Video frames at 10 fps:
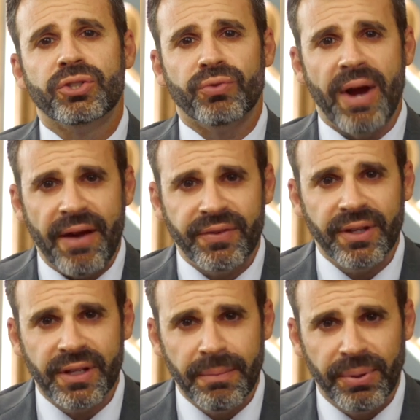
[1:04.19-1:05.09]

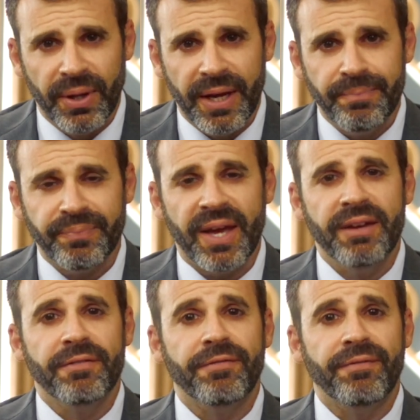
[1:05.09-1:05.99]
drafting a complaint
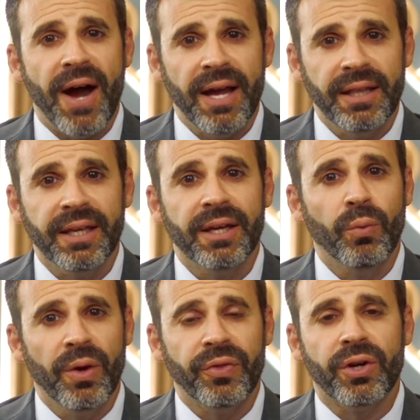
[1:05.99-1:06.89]
and filing it
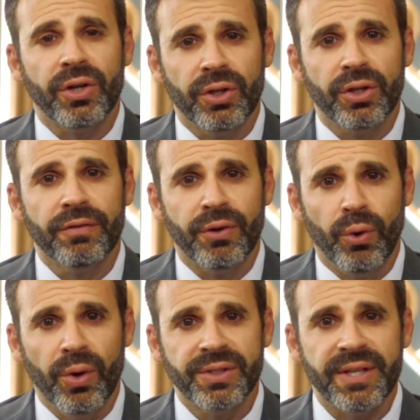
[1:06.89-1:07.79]
with the clerk of
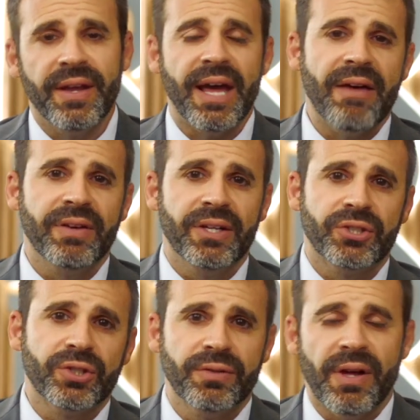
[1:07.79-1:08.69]
courts and then having it
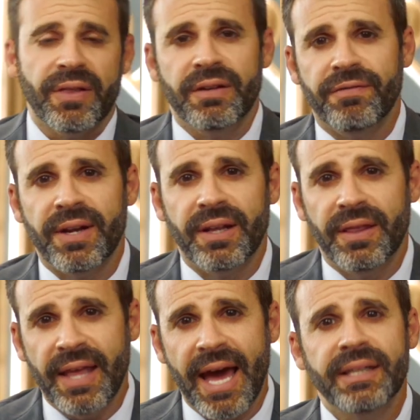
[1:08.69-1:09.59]
served on the defendant,
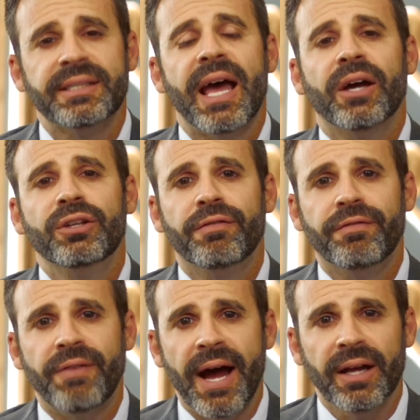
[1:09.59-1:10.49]
and that is how you
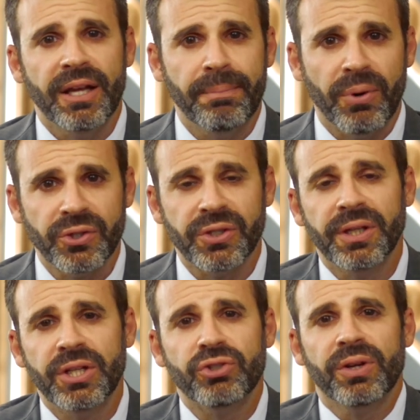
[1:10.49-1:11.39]
file a
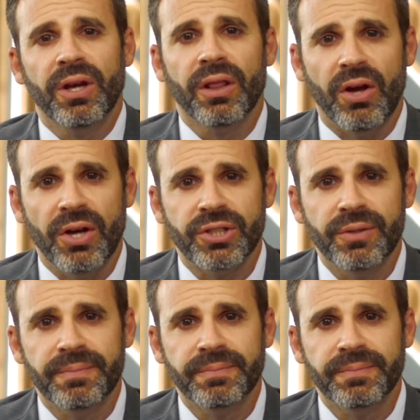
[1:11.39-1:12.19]
personal injury lawsuit.